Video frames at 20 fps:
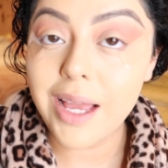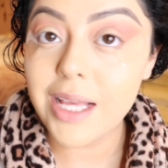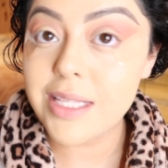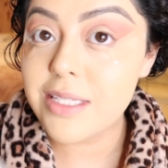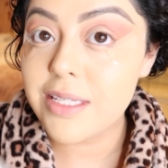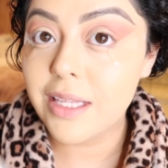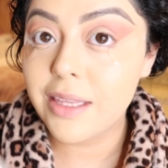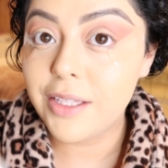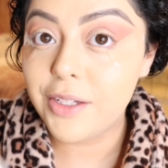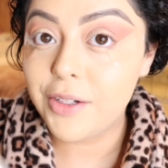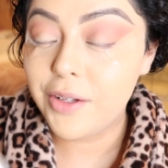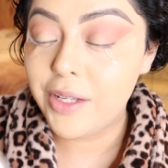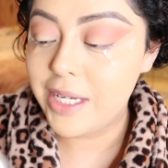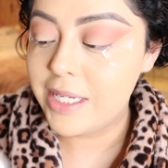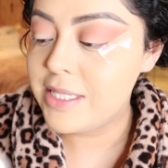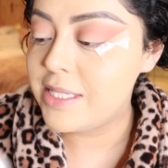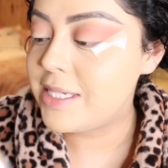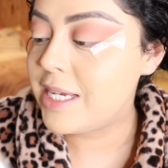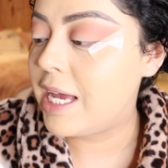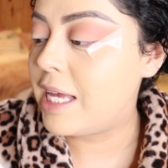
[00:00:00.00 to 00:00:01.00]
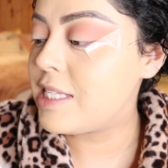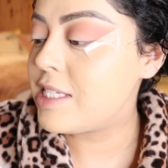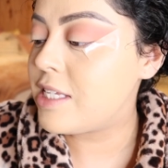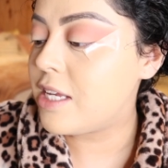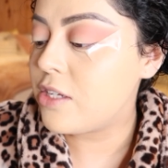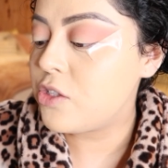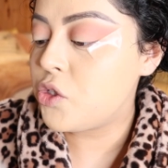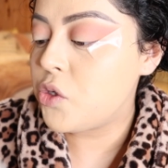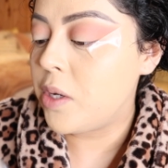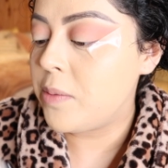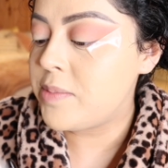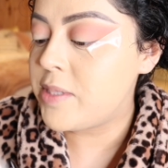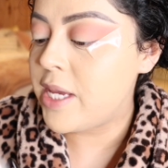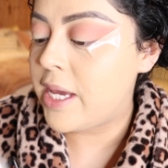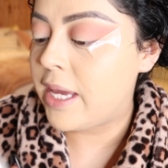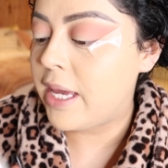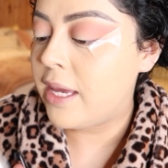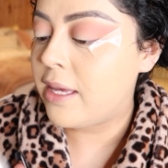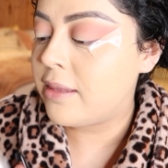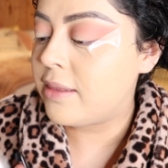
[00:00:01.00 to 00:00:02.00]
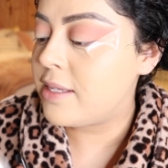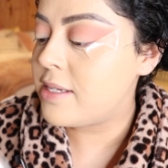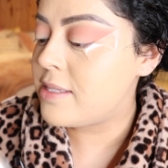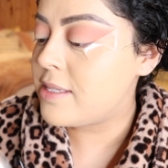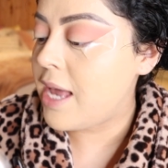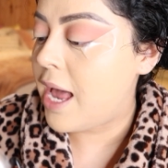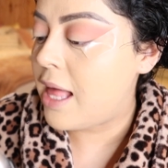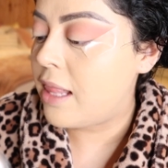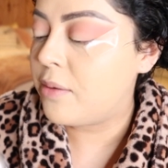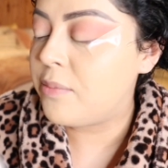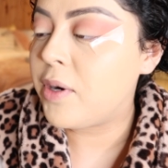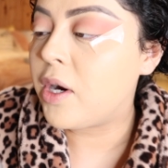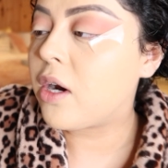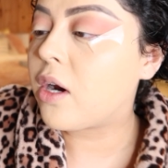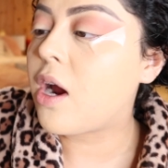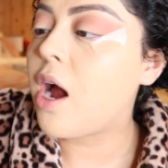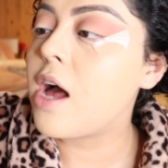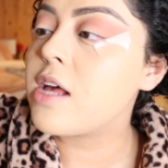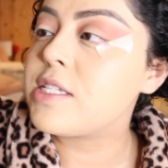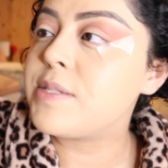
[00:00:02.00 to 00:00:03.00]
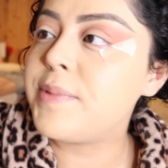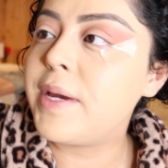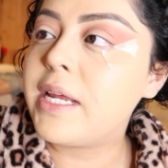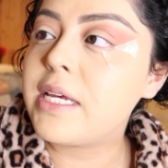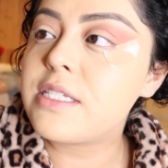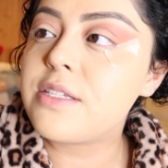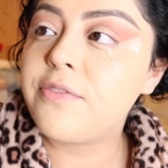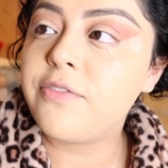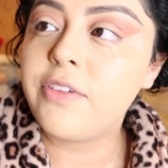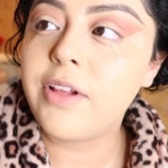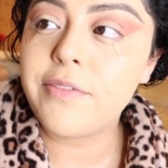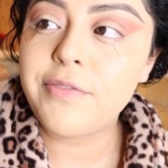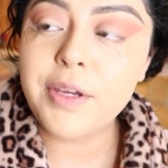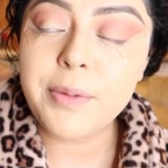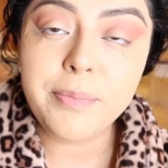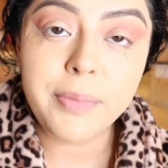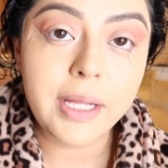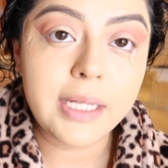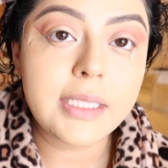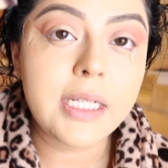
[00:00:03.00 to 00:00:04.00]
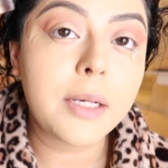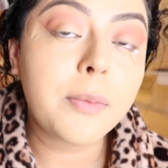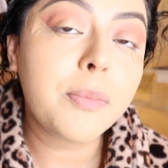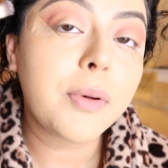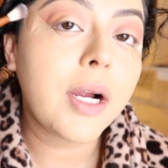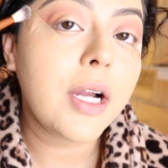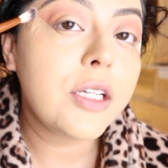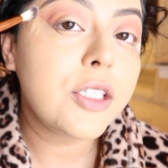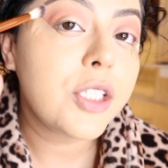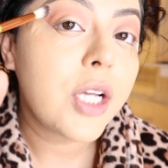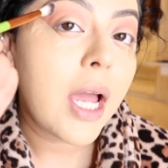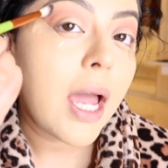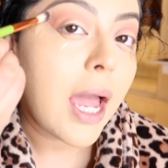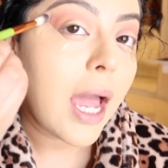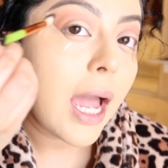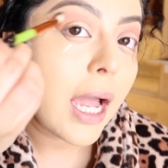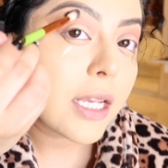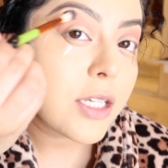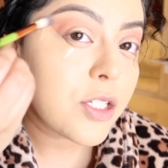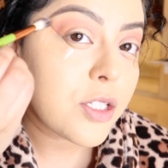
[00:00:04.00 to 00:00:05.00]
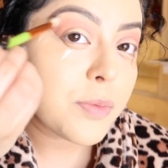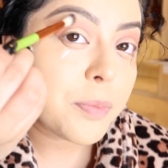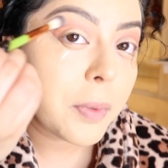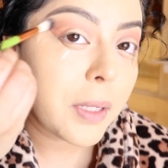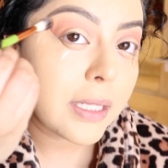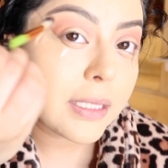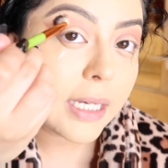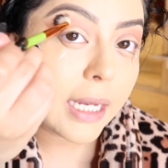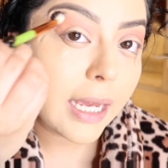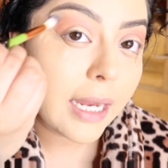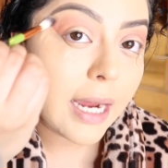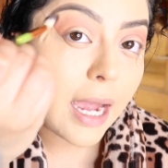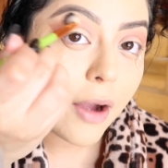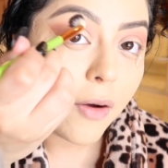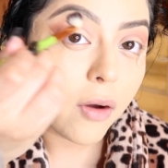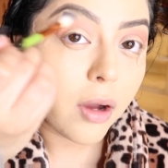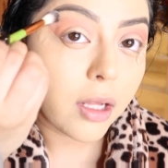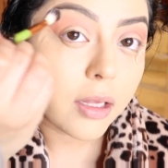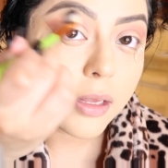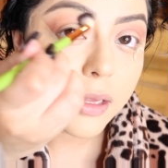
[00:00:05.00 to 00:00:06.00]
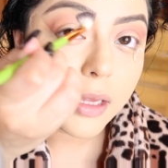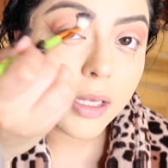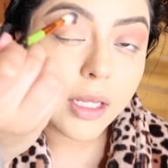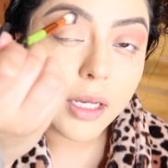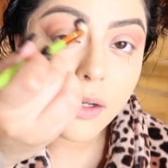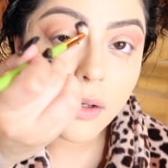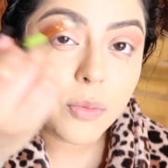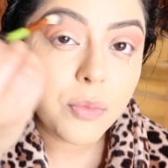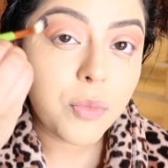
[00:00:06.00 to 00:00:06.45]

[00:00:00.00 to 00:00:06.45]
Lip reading: It's a little intense, so I'm taking this Alamar Cosmetics Fluffy Blending Brush and just blending it out a little